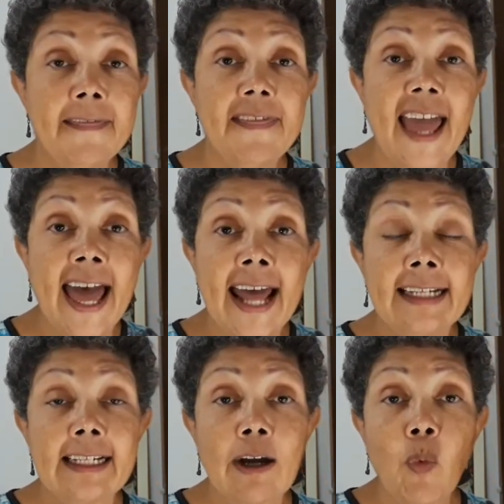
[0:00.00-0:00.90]
that
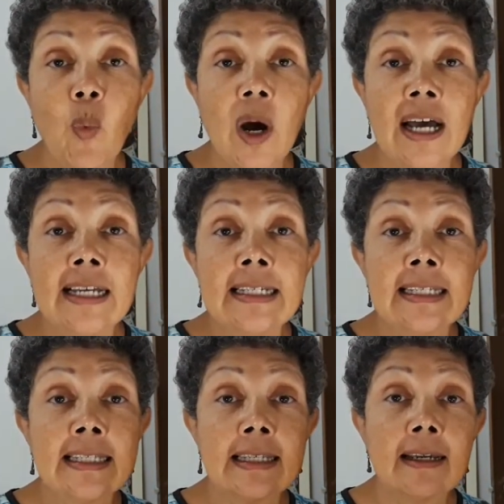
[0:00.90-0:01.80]

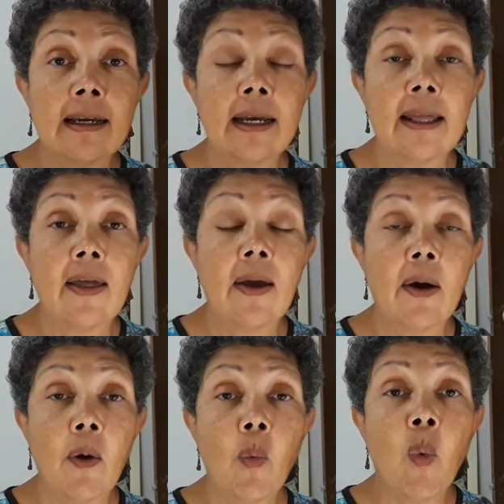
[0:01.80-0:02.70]
was
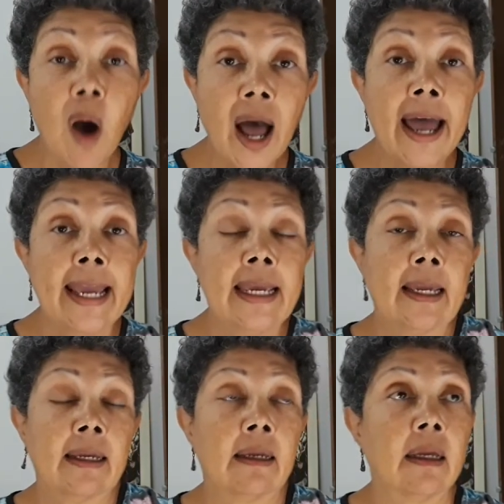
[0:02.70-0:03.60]
why
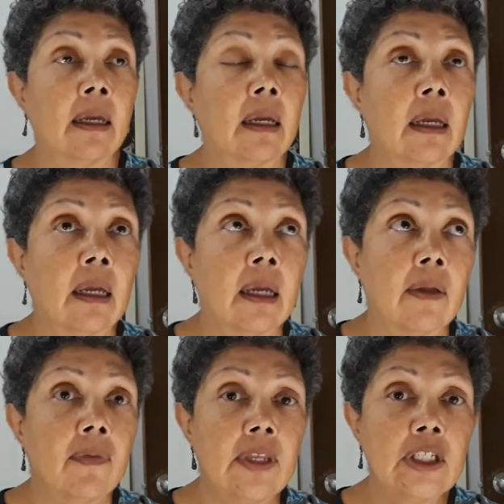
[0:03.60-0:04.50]

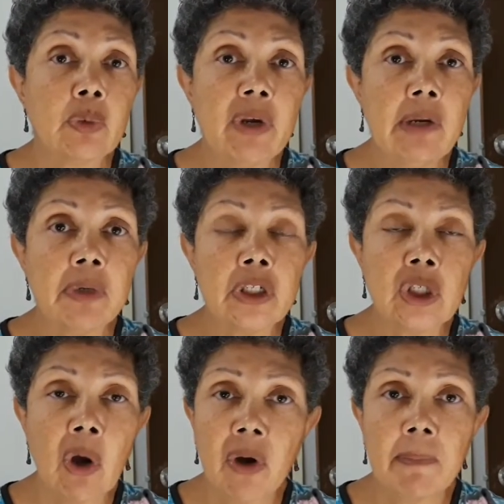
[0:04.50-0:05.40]
this read was
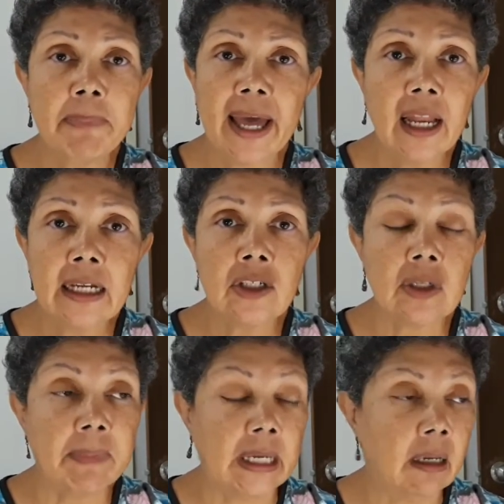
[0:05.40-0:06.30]
so compelling to
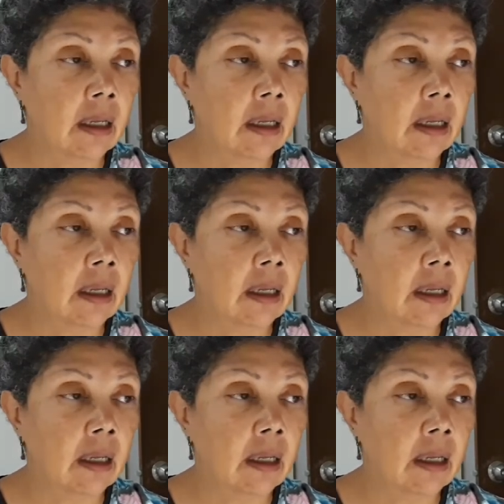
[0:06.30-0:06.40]
me.